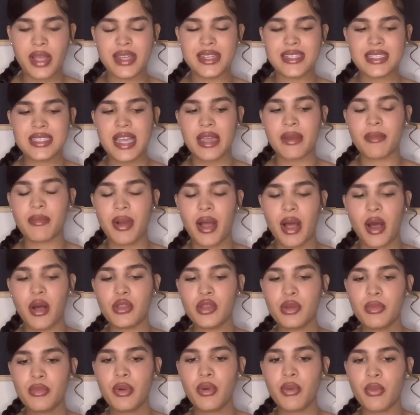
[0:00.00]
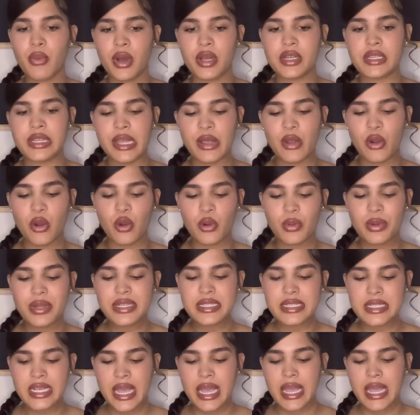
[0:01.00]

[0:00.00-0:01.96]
It's like pile number one, they always